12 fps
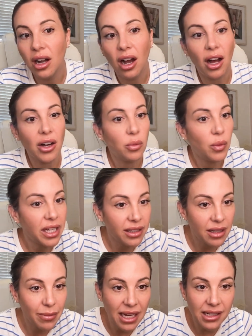on a weekly
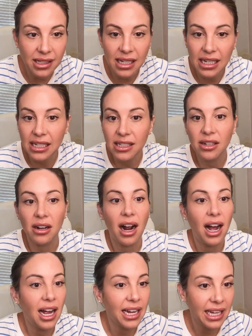basis or
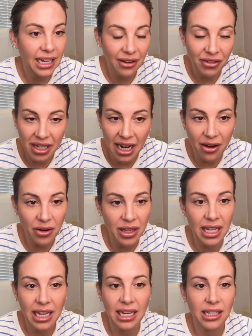eyeing every now and
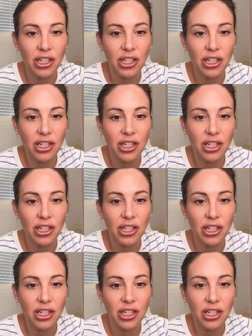then?